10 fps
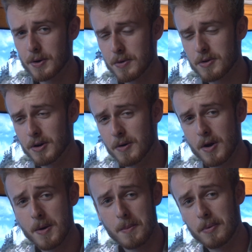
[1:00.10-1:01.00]
go through.
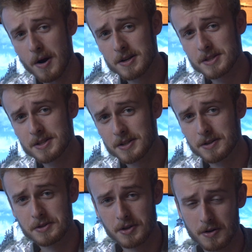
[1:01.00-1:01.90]

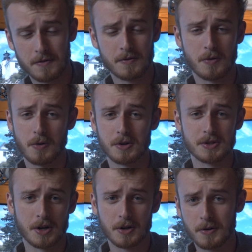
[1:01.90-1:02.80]
Processors, of
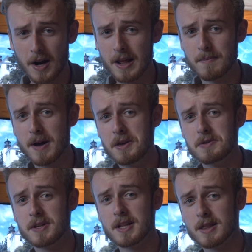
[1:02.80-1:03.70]
course, are created by
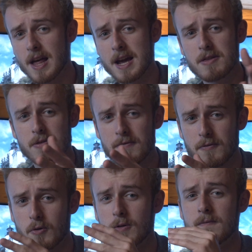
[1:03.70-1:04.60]
using light to
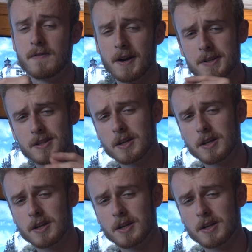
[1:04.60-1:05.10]
form various